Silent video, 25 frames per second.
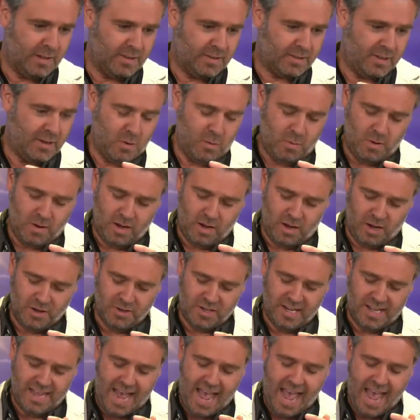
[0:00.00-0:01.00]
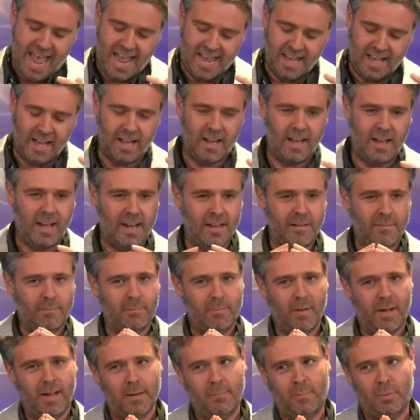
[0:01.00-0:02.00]
So under the A,
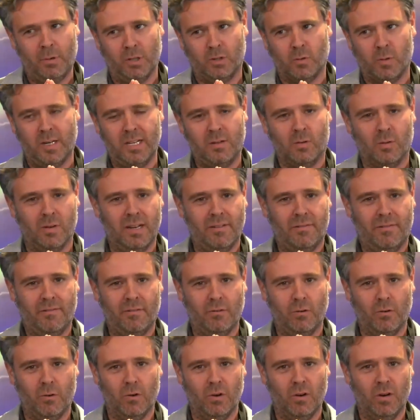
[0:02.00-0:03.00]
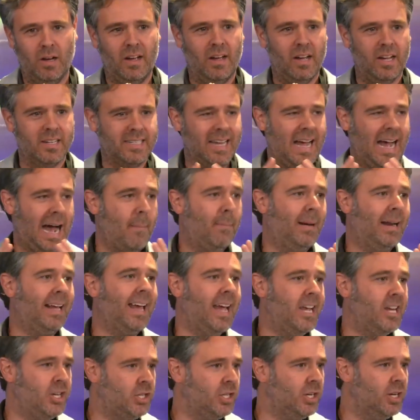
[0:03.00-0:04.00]
I put 2024 as
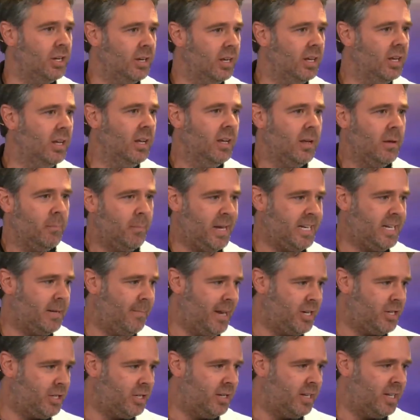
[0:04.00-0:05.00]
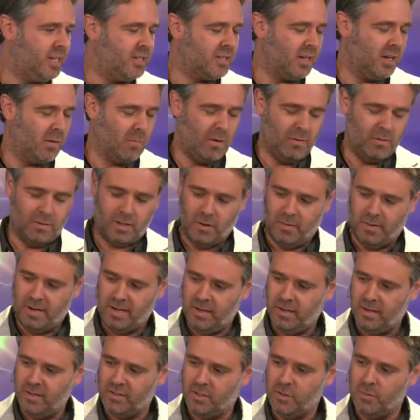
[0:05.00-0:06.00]
application. Peter mentioned it, so I won't go
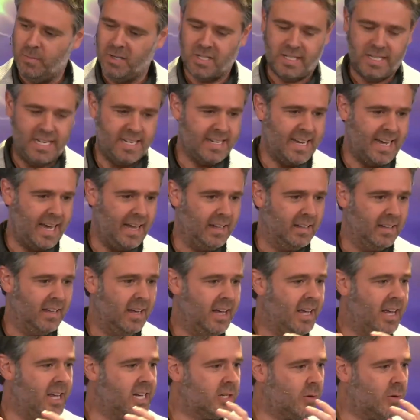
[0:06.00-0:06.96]
in too much detail.